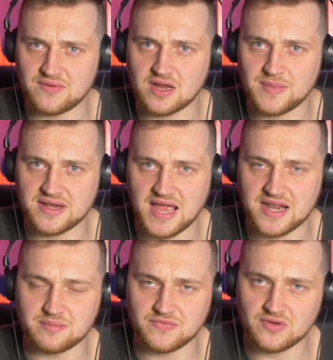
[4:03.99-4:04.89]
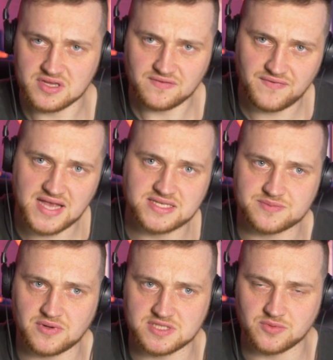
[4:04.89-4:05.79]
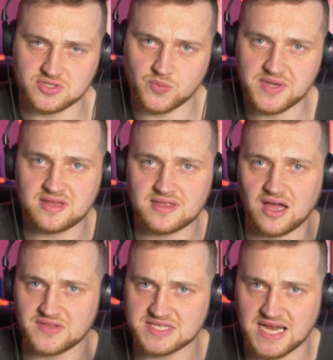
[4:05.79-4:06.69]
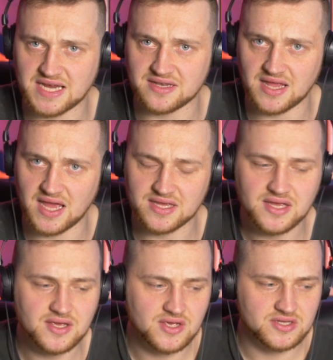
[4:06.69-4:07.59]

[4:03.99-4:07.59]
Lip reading: I recommend getting them done as fast as possible. So we did that on the second day.